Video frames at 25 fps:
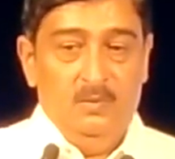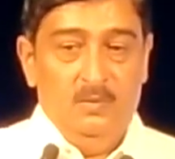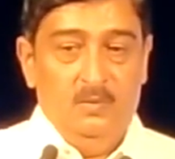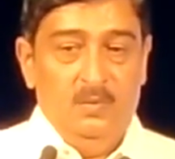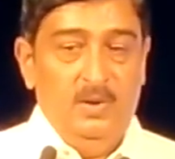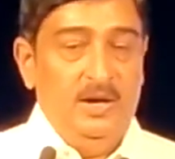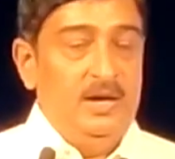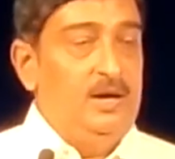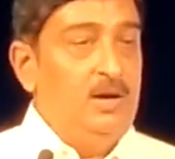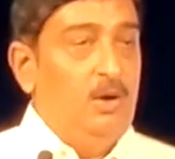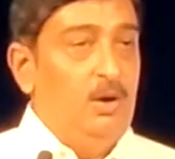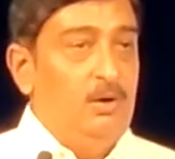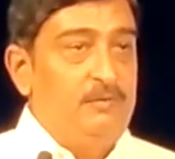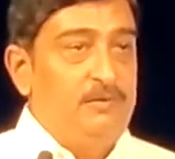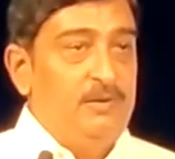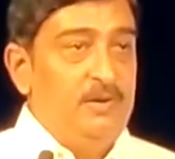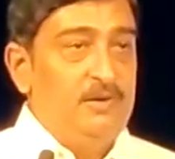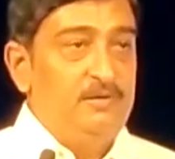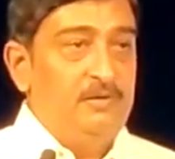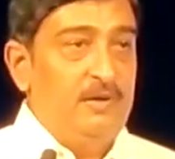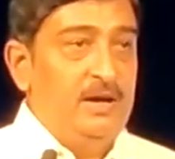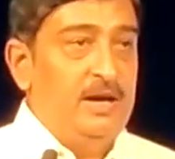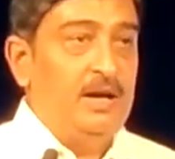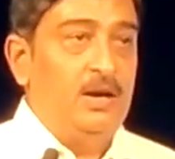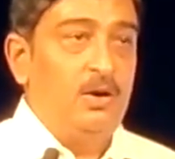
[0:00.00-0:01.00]
We offer
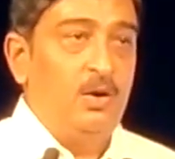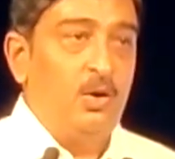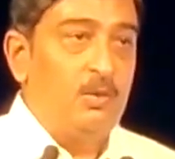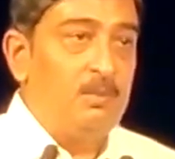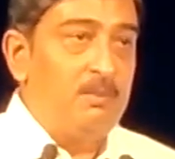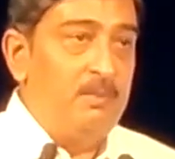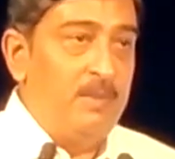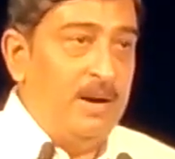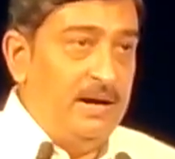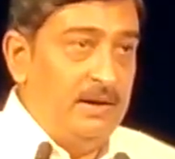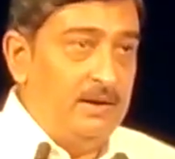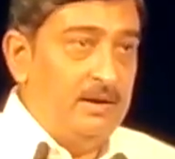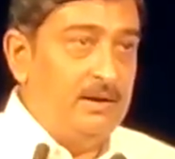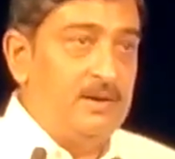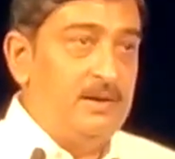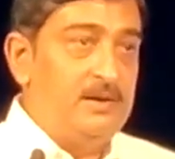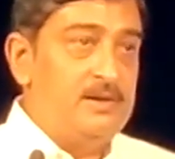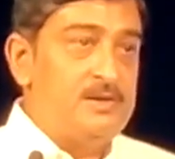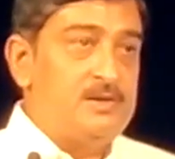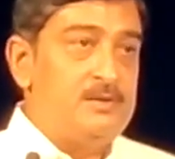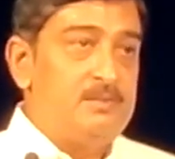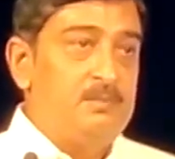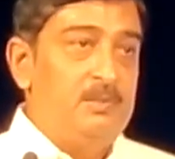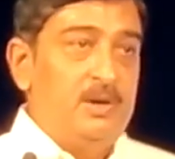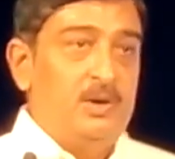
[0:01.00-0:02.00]
very low
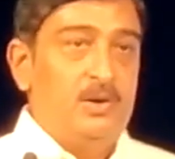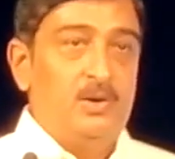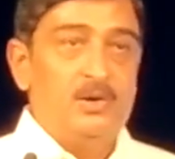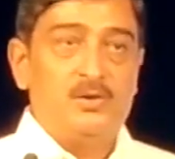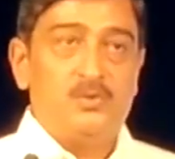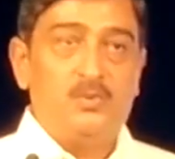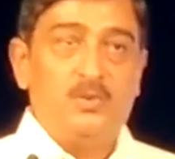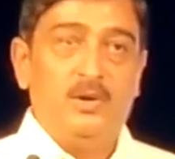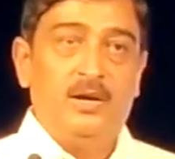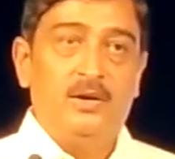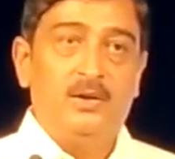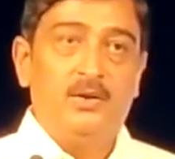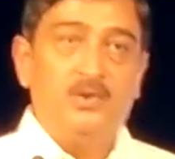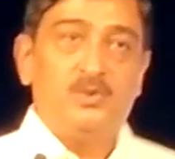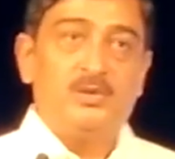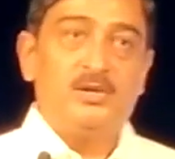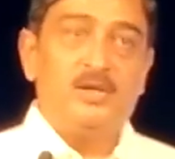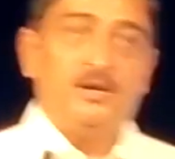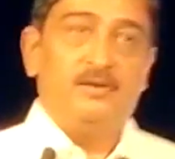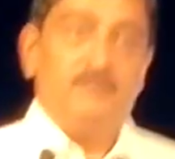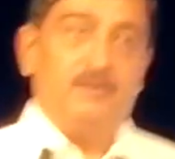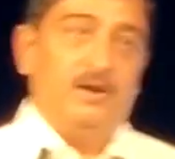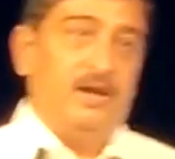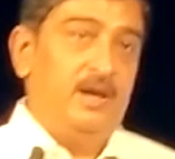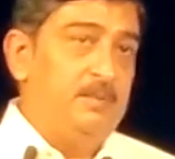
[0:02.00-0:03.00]
maintenance because we are
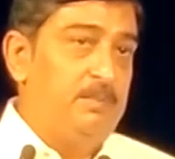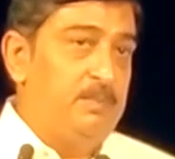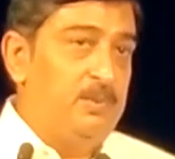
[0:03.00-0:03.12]
using very